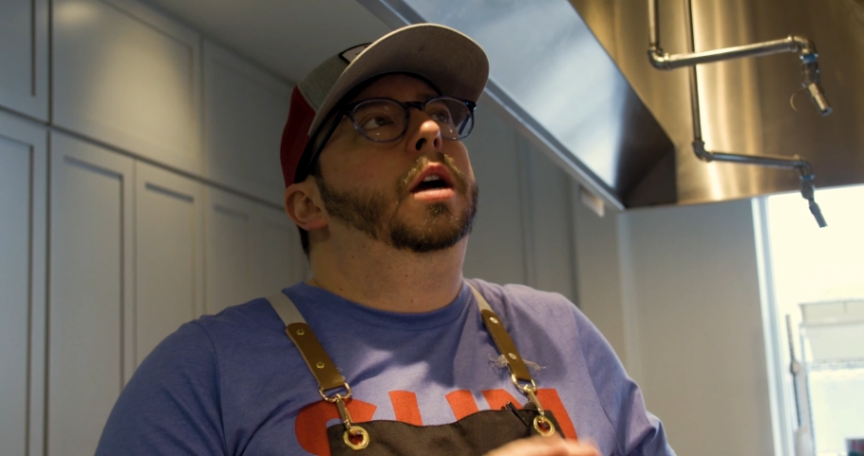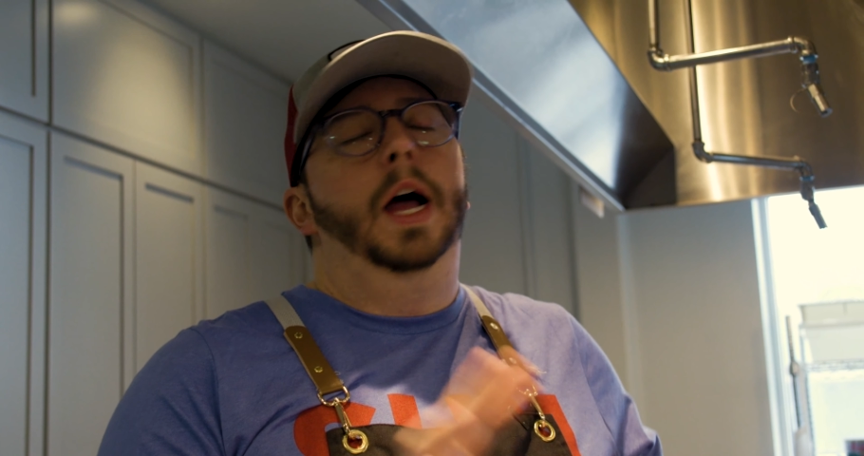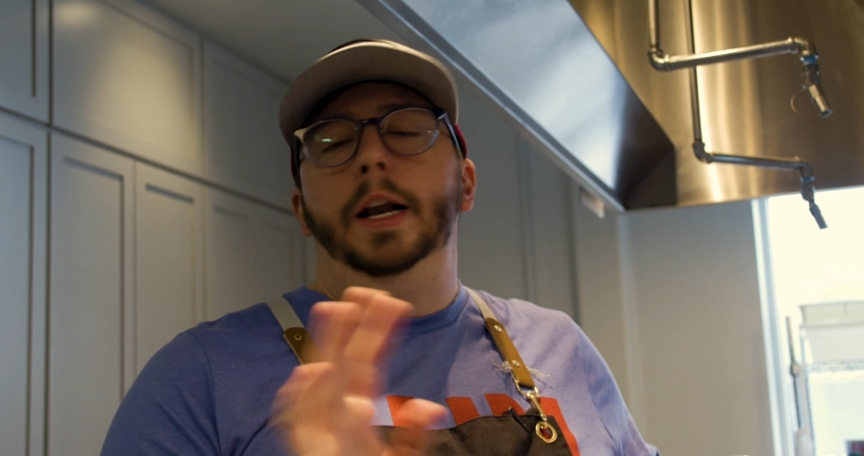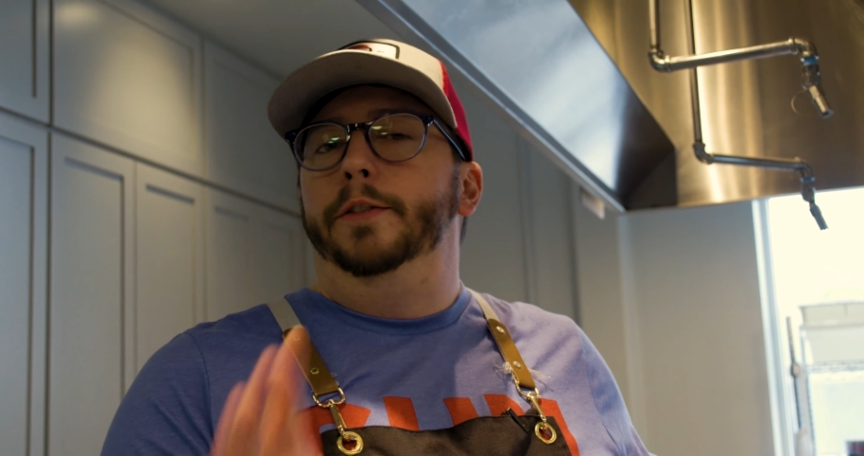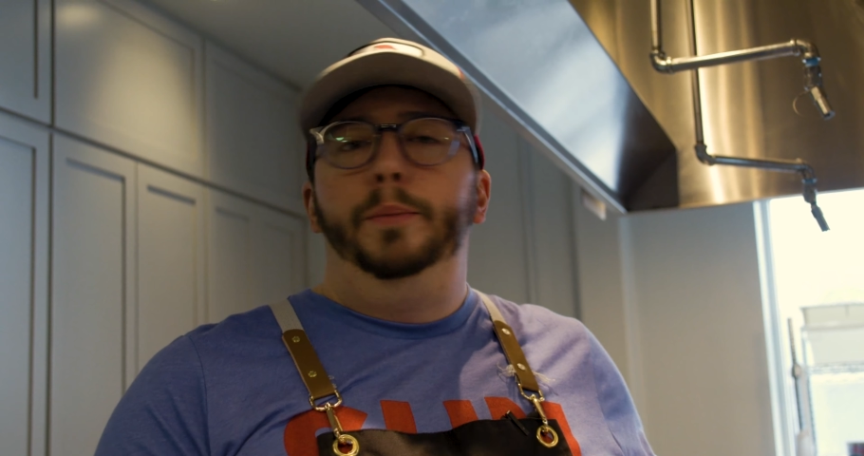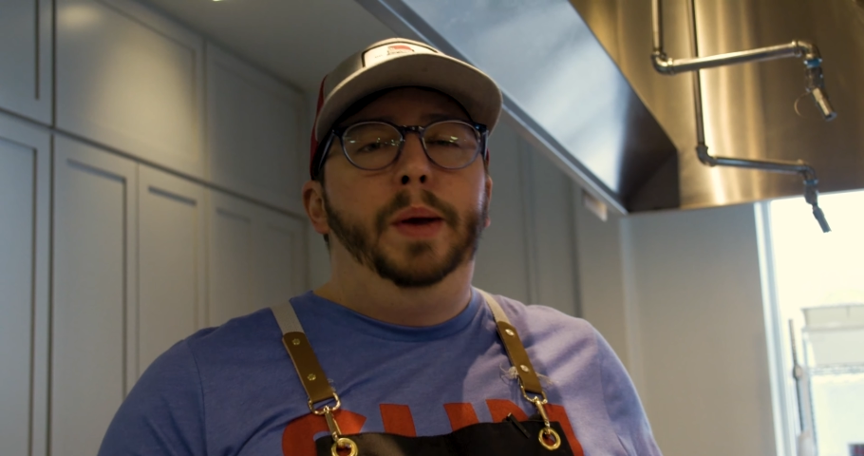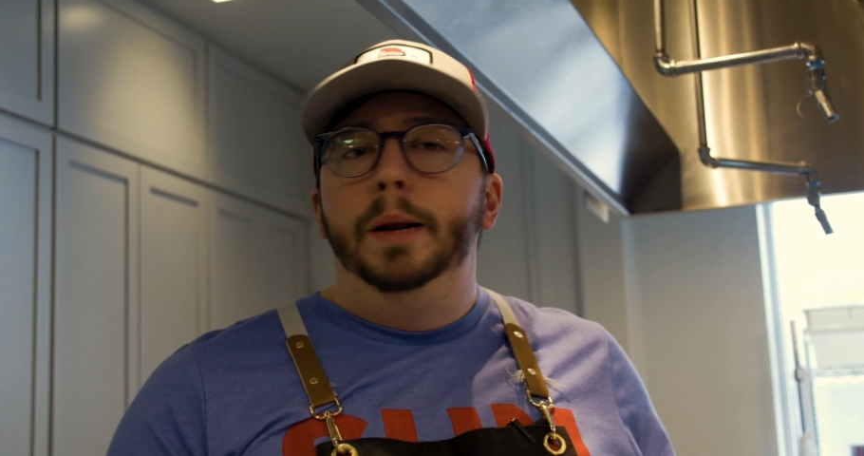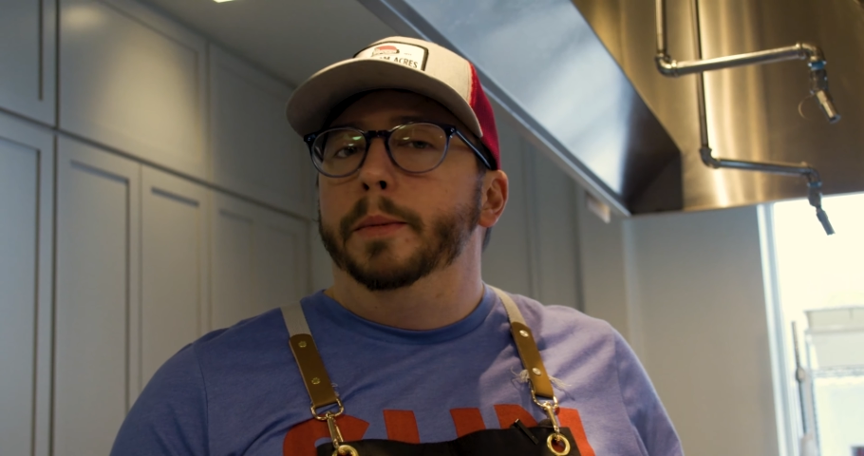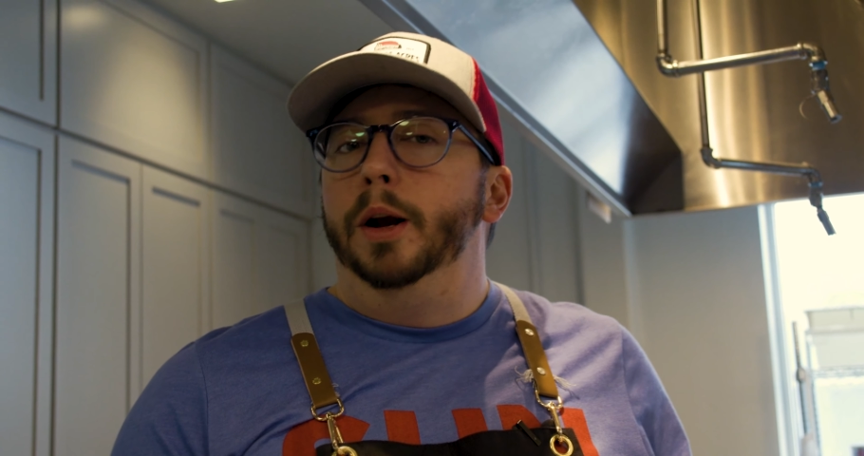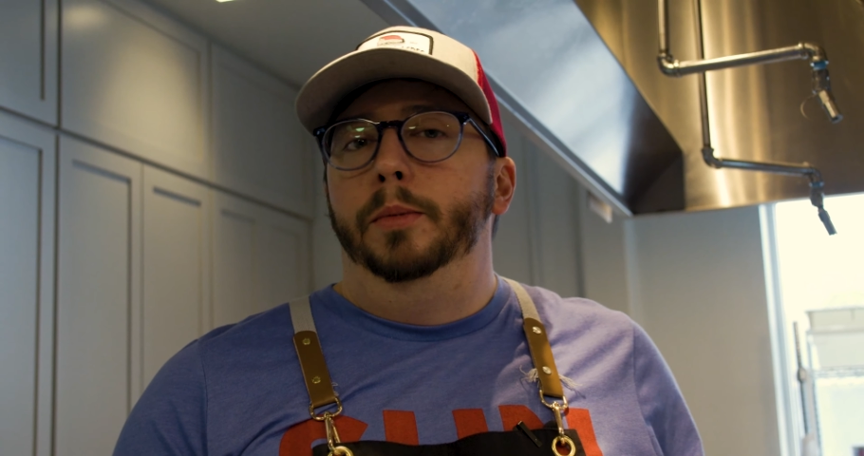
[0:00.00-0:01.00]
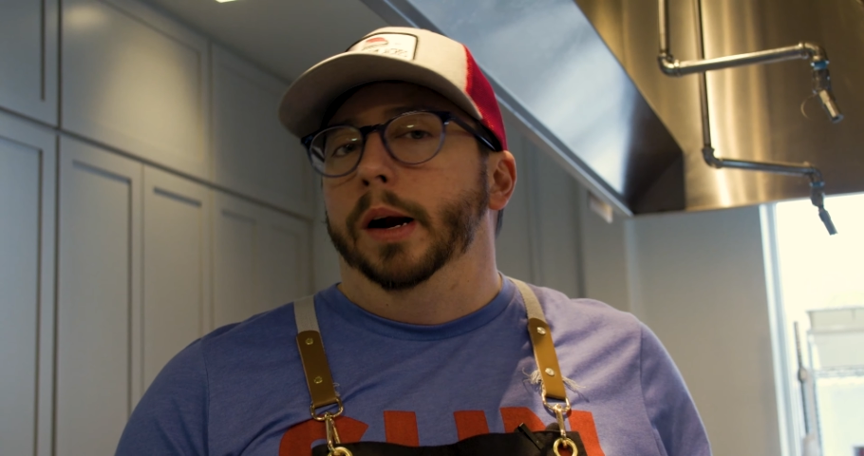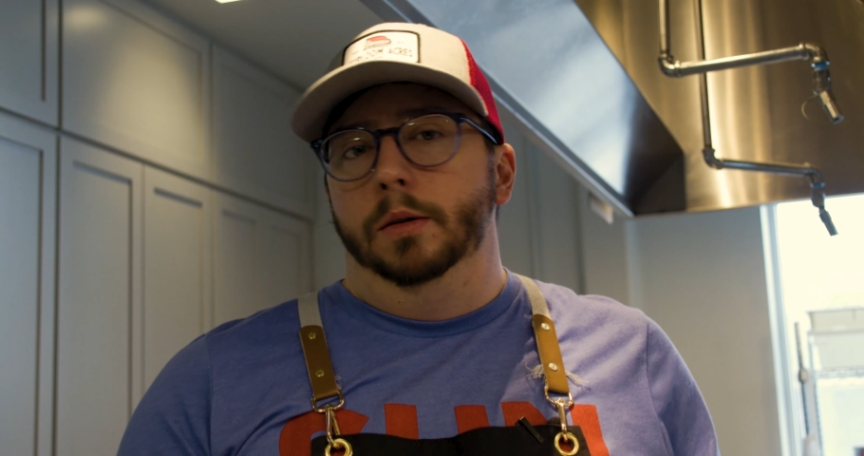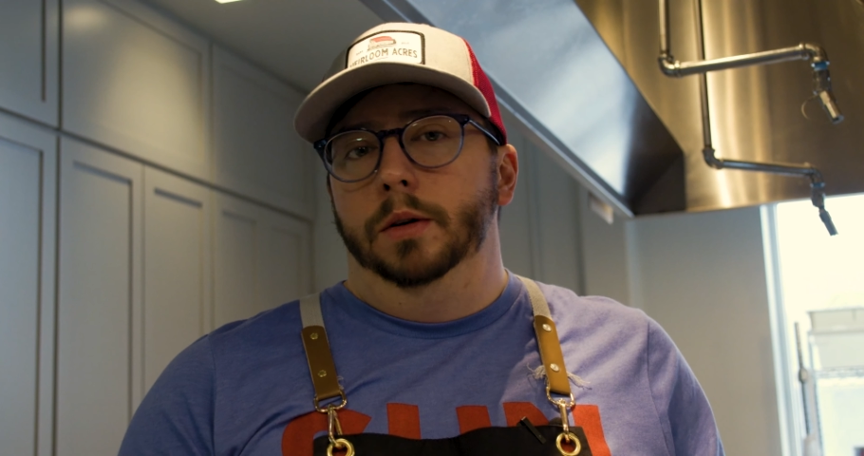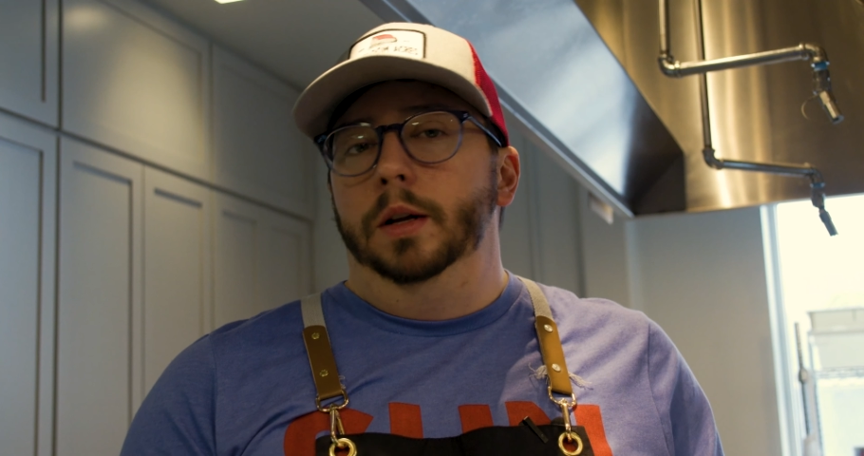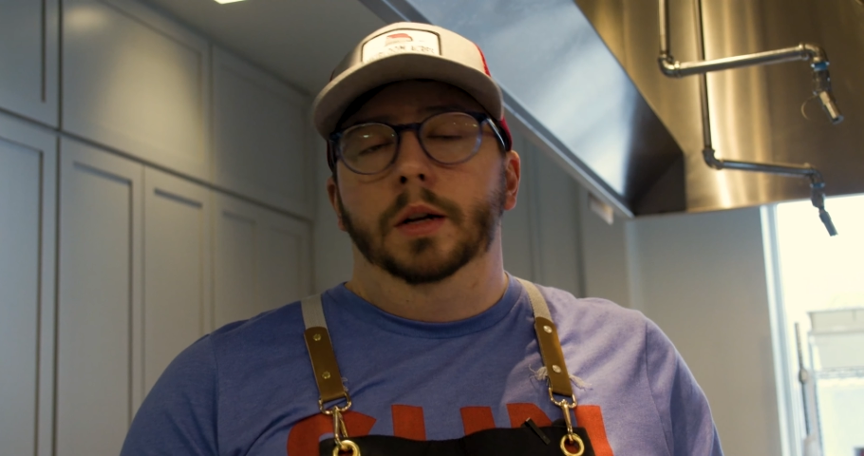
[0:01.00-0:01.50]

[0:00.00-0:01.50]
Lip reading: kind of a peanut butter brown.